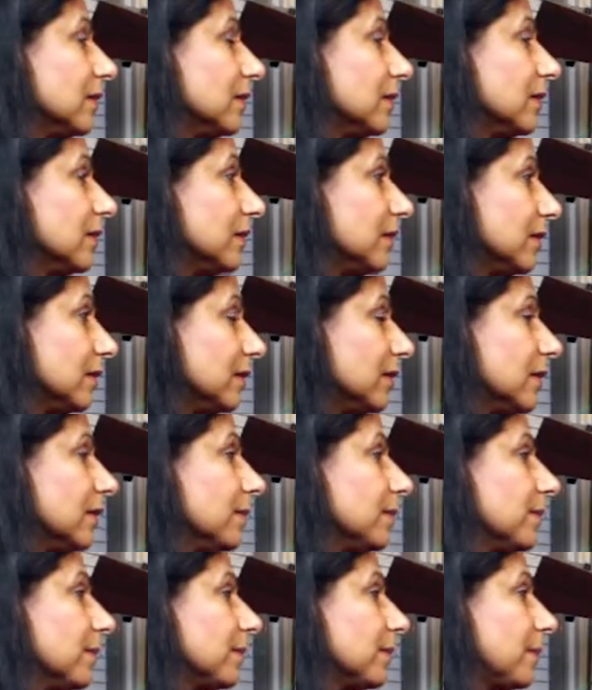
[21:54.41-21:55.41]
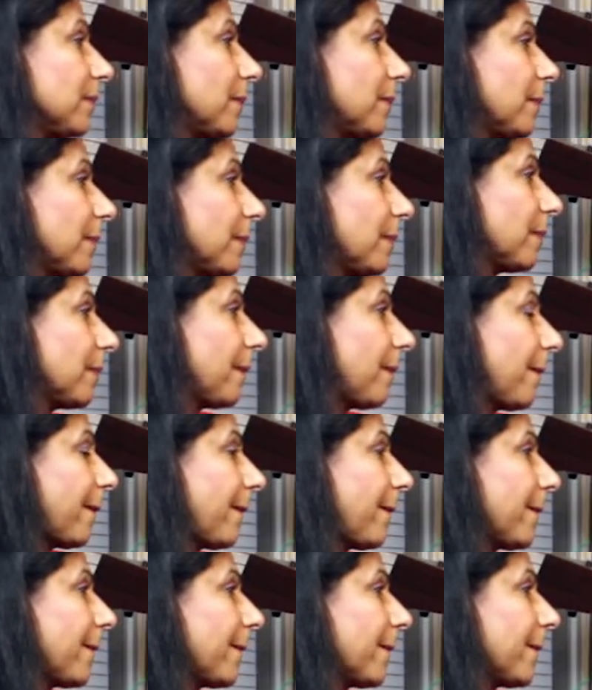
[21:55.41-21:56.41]

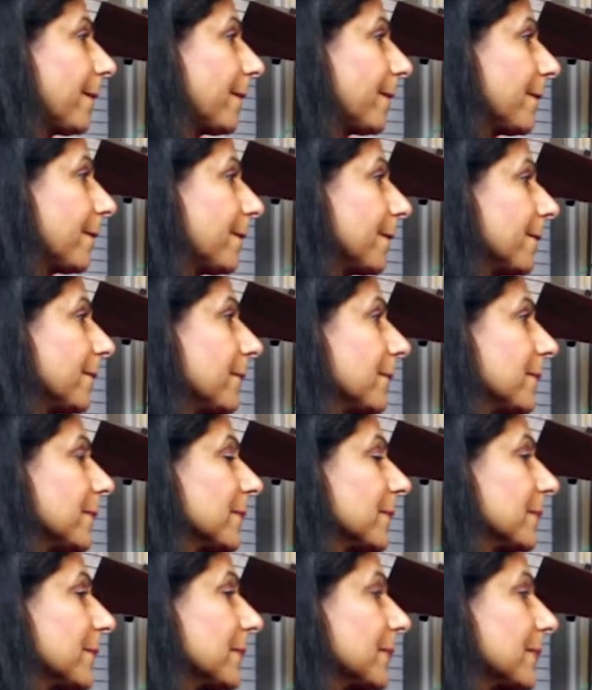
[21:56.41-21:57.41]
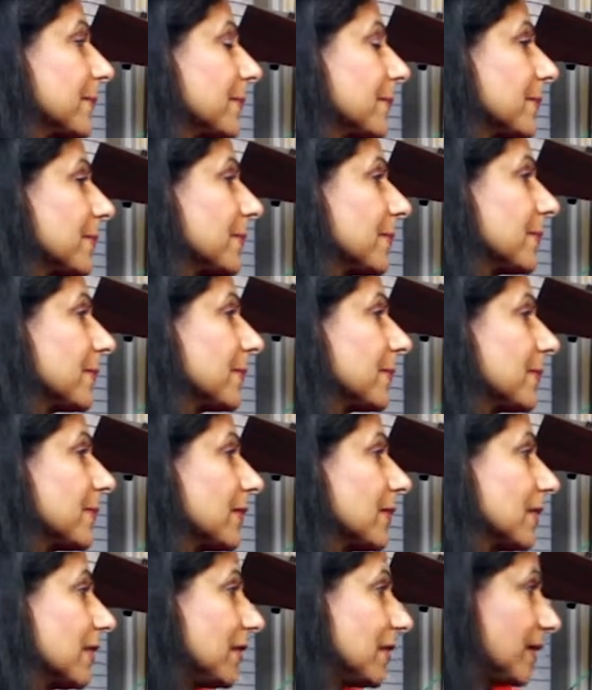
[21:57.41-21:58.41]

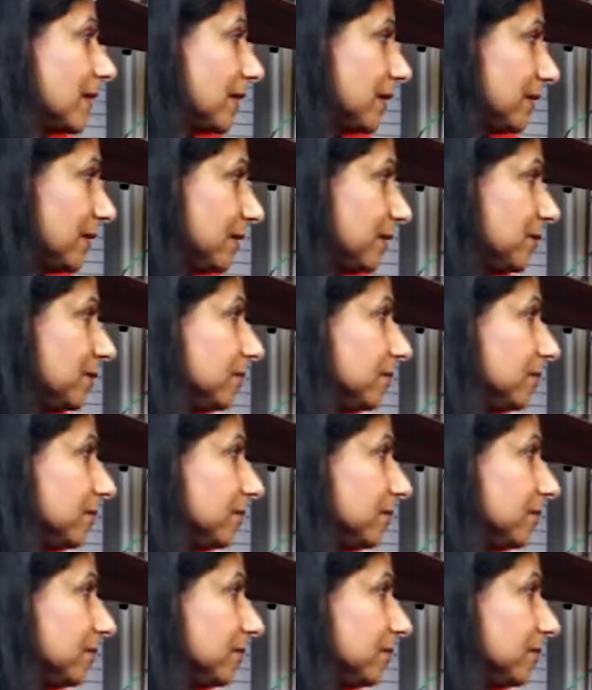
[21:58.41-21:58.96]
(silent)